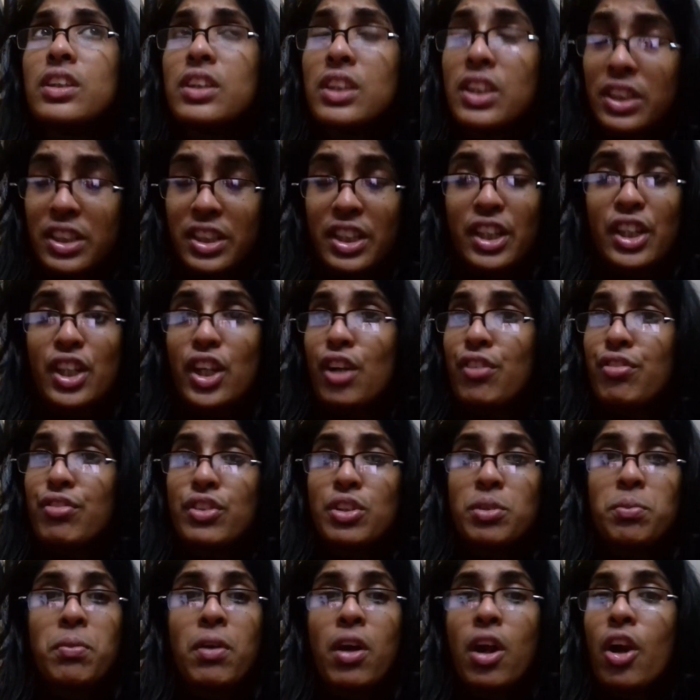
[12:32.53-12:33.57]
the day off
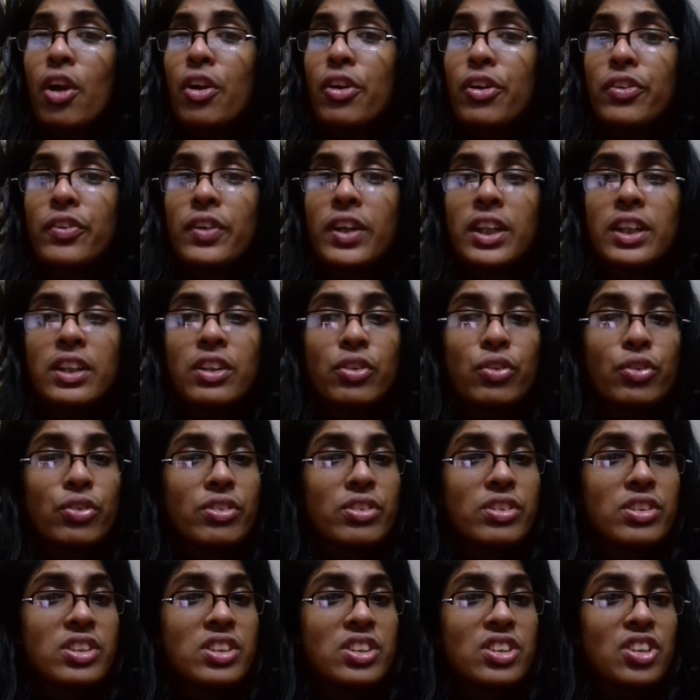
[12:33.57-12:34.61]
tomorrow and
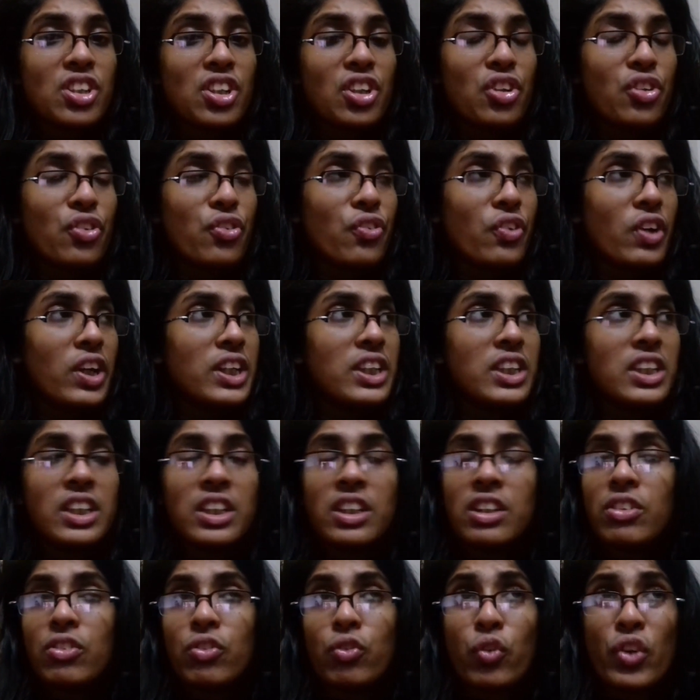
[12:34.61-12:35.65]
start
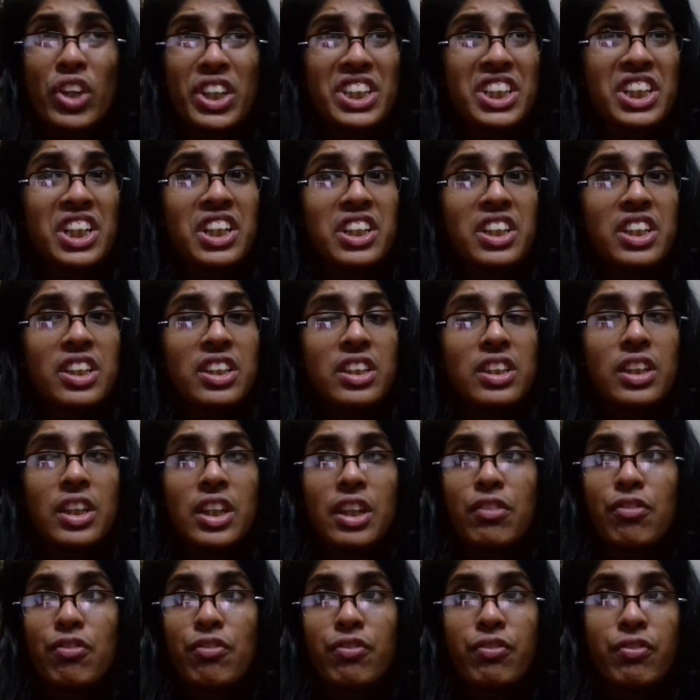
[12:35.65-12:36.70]
writing right ahead
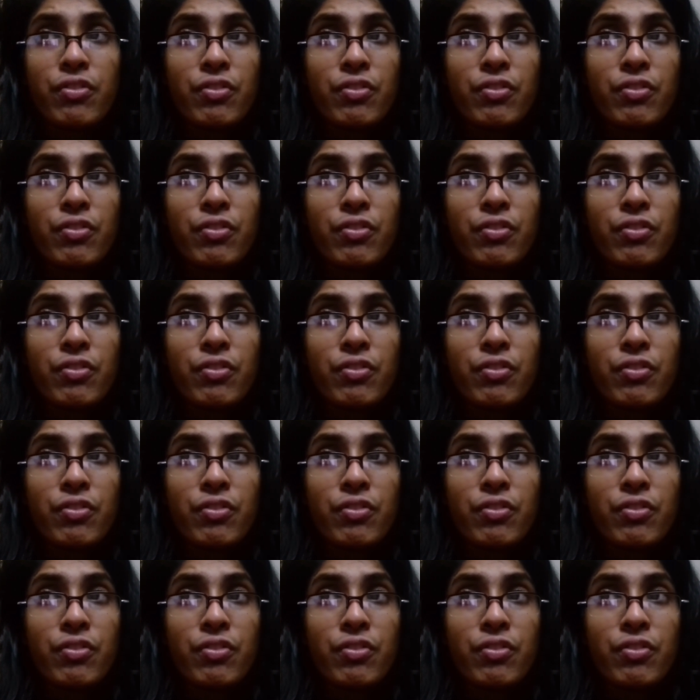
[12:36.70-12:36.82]
if